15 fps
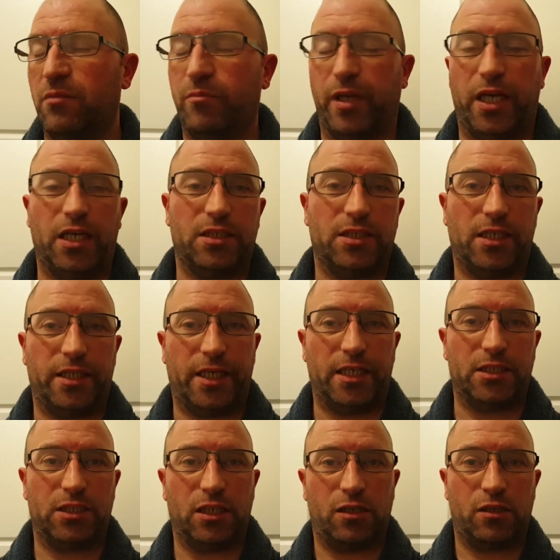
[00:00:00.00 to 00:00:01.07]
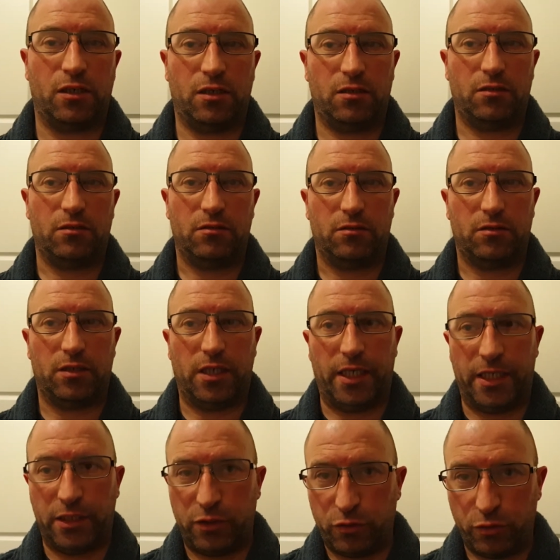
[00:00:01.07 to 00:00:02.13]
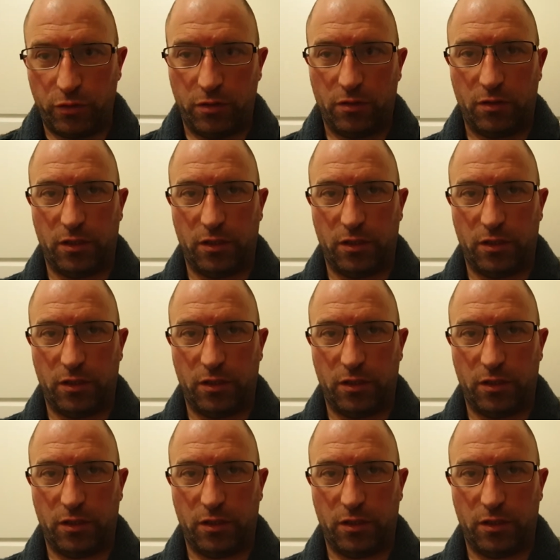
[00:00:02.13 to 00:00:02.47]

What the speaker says: breast I'd actually cut into,